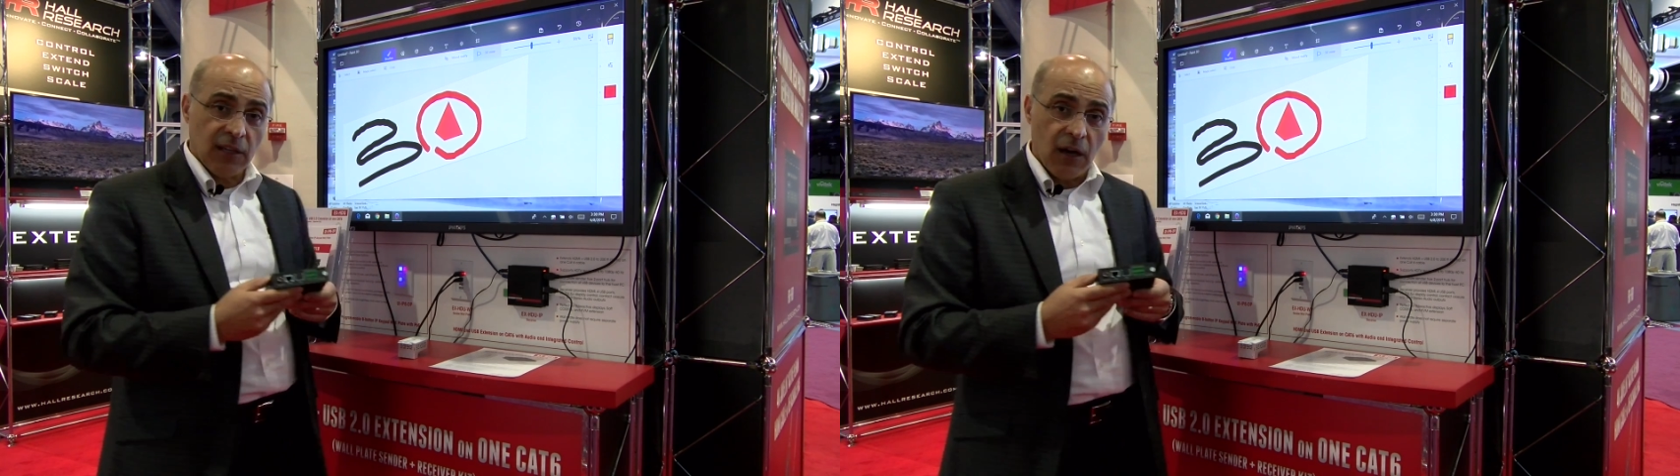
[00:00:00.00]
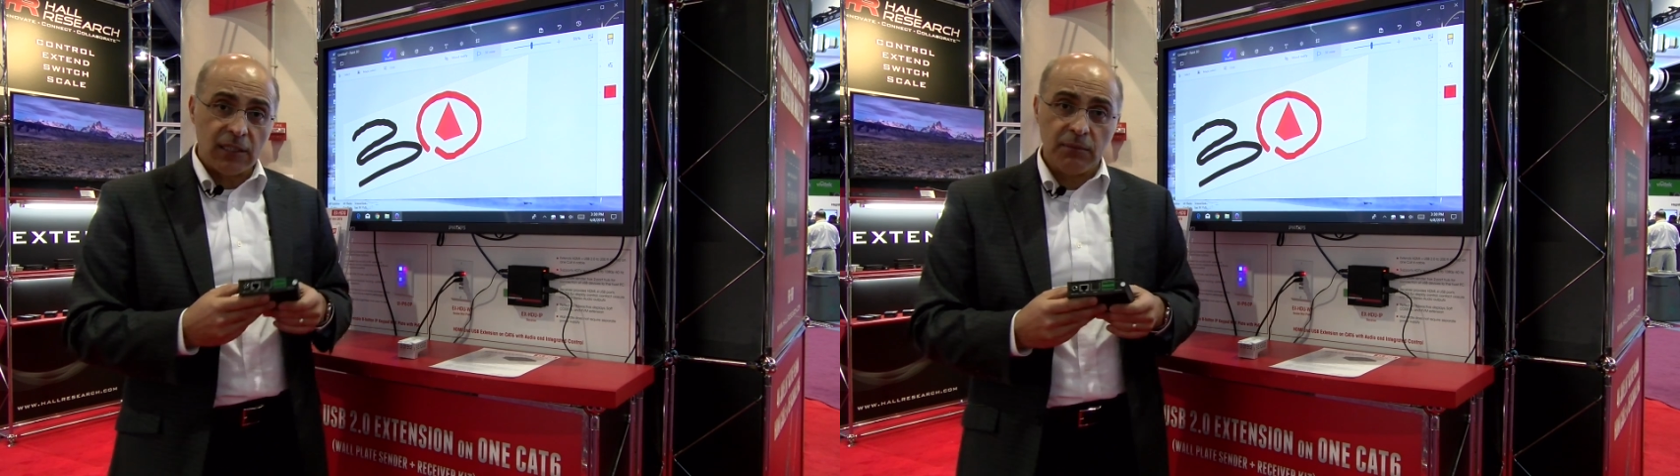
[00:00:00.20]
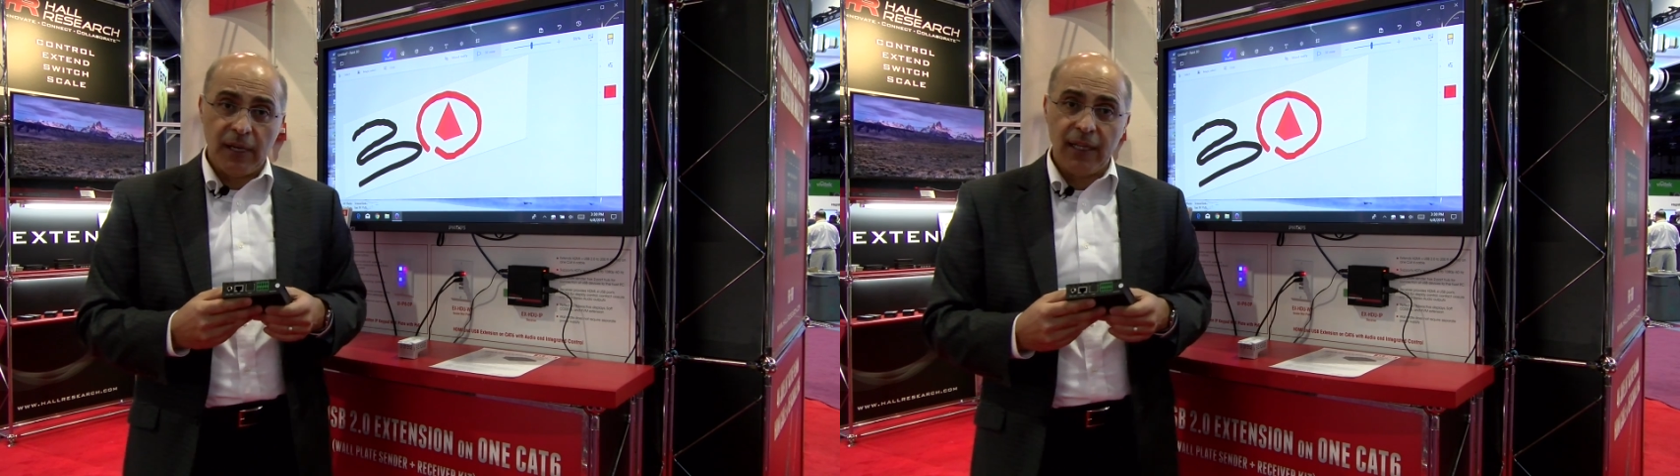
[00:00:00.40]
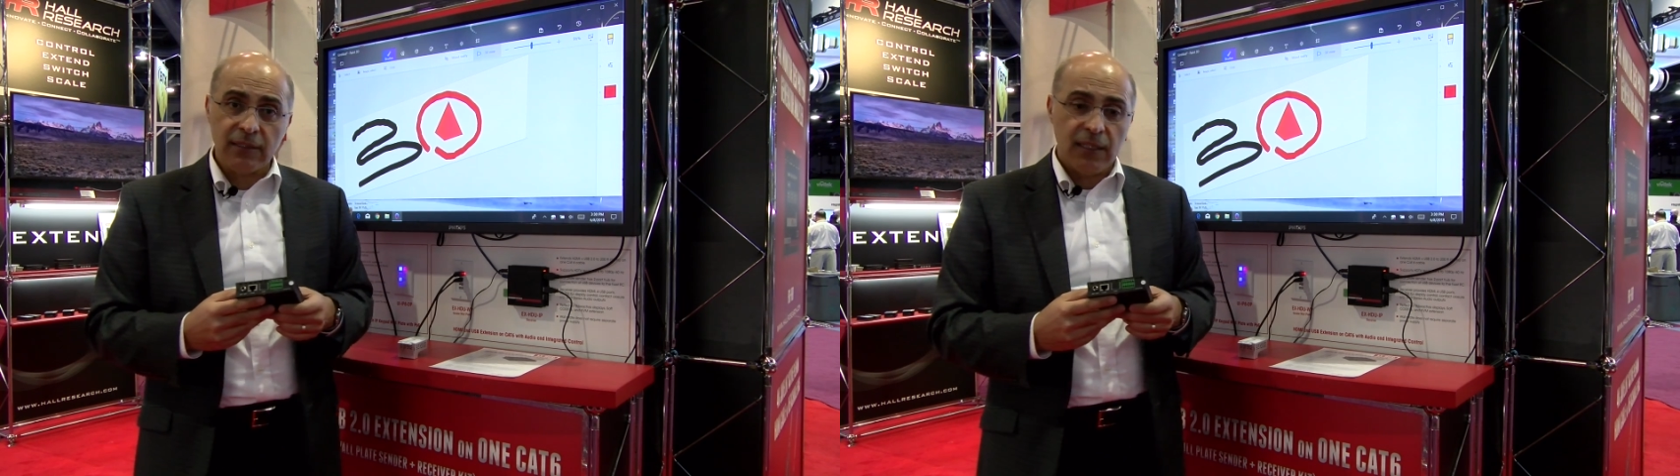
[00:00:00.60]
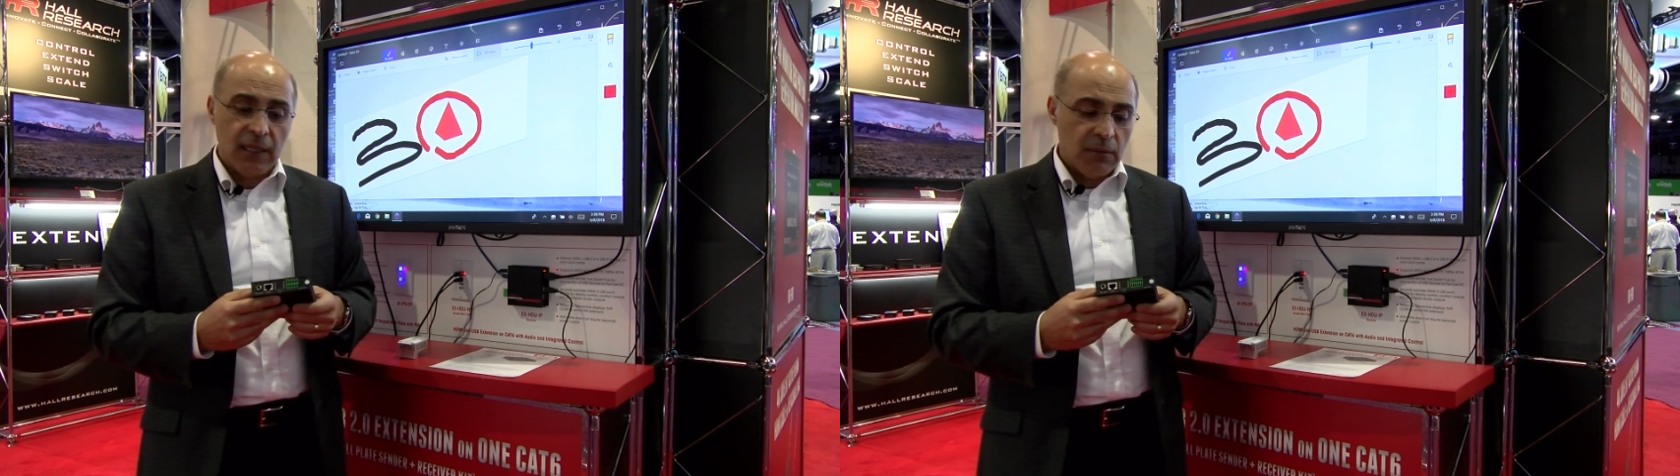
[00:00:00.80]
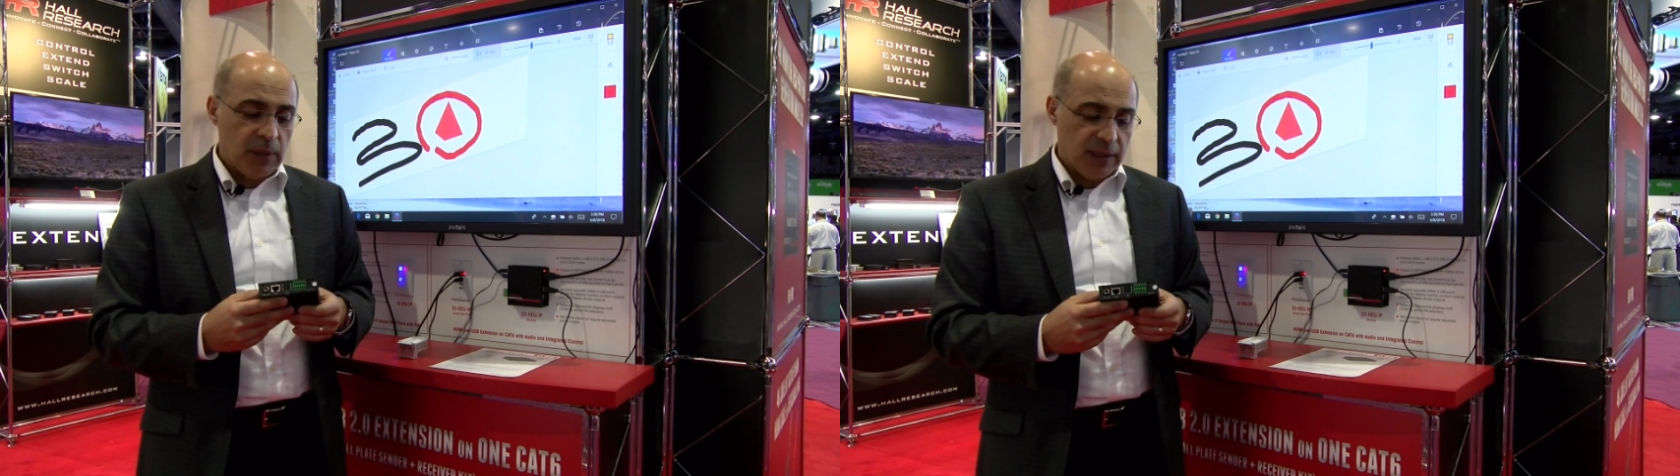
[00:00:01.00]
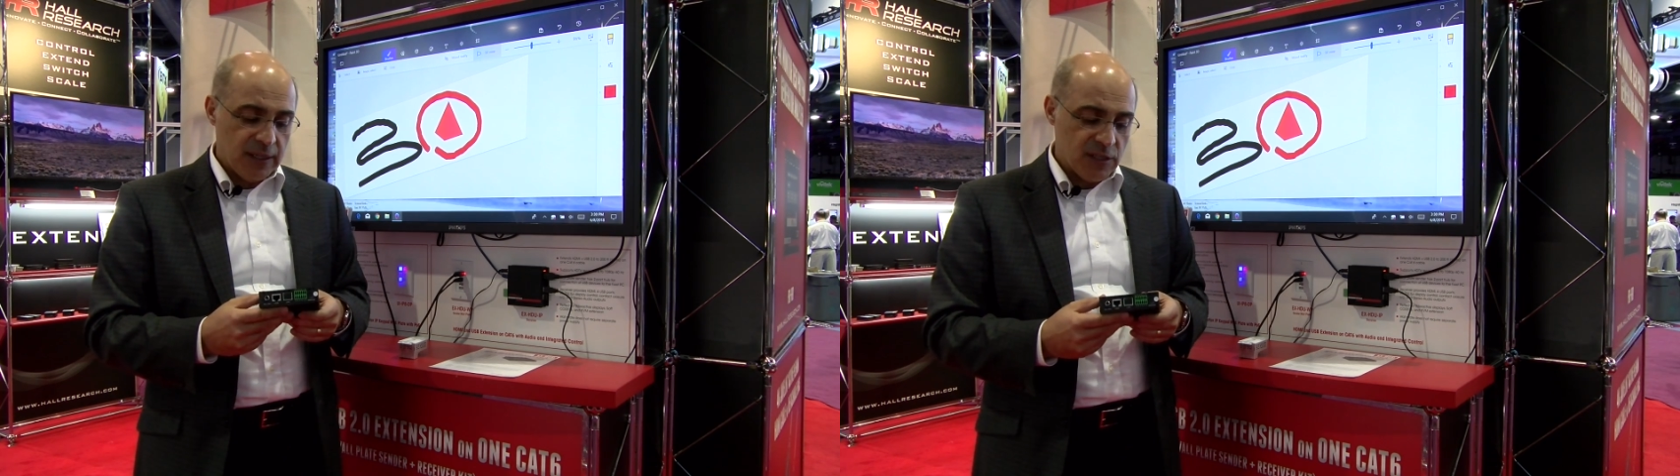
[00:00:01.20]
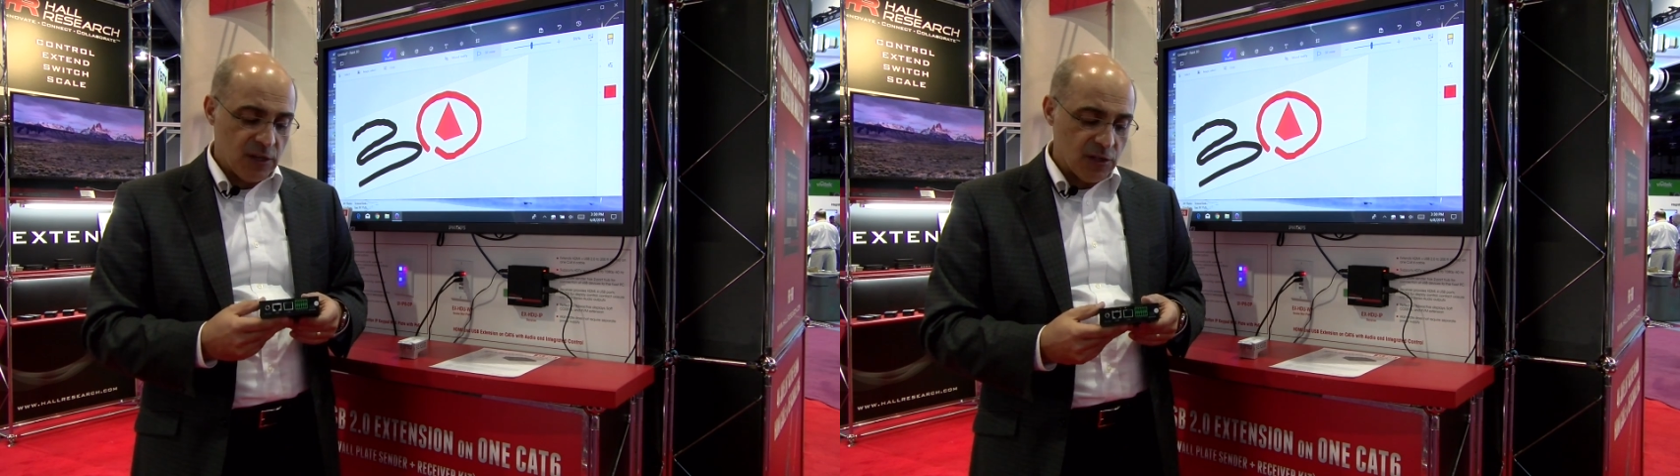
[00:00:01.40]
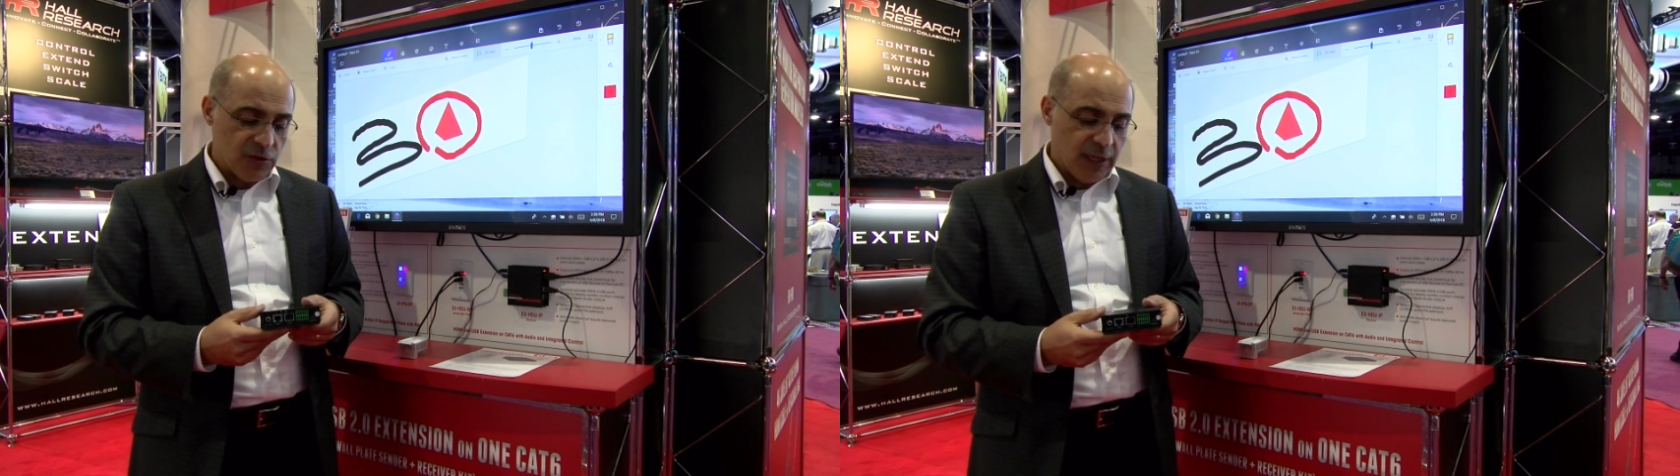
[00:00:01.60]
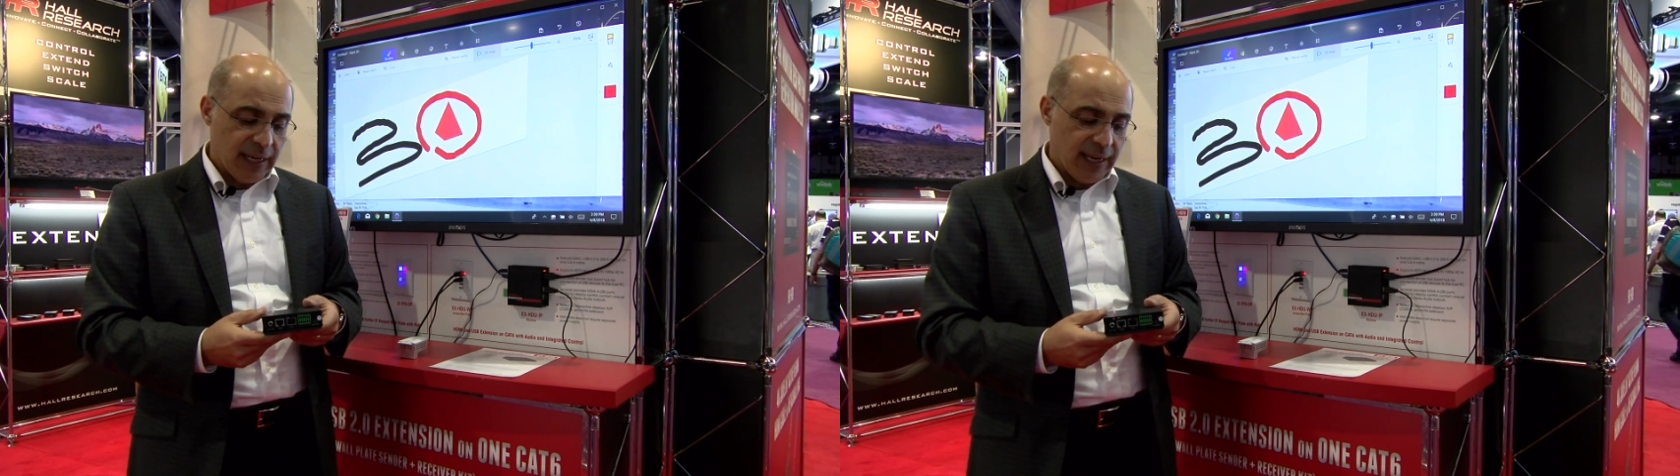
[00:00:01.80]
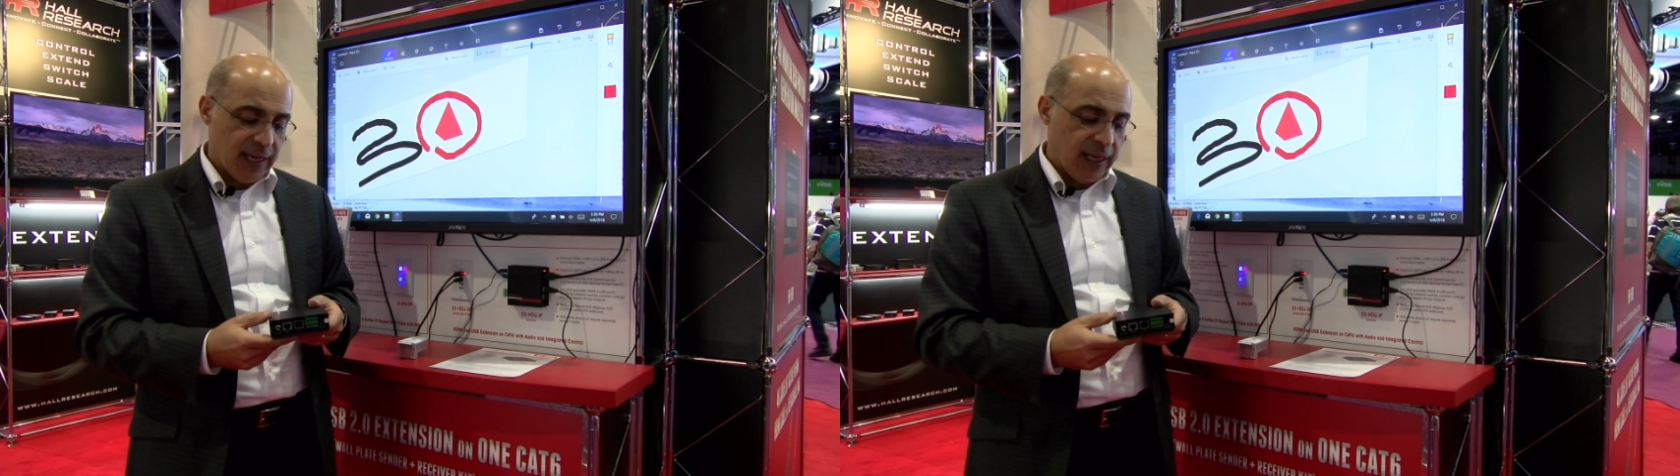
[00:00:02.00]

talked about, but there's also a